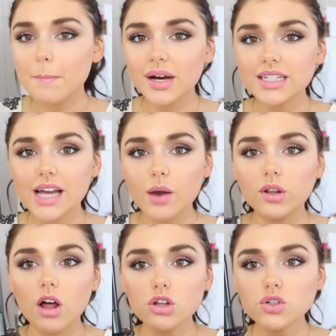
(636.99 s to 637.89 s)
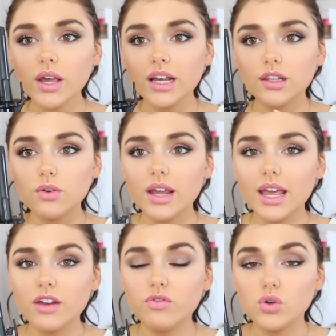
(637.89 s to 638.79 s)
But I will also include
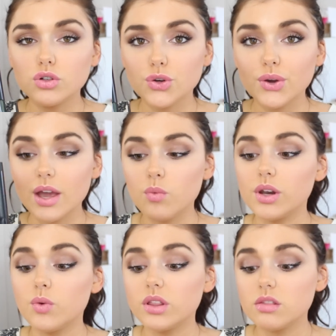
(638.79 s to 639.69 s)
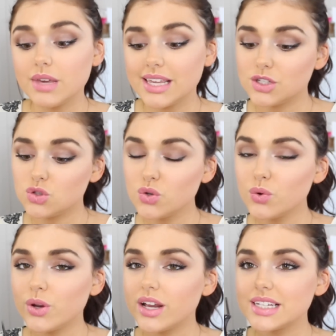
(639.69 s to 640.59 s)
it in a future Get Ready With Me
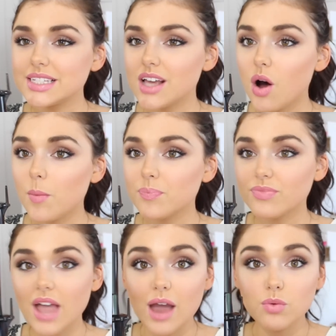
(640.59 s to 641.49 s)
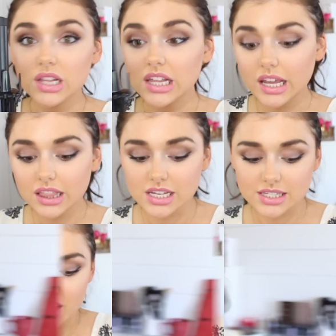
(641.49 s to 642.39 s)
soon. So I really like this.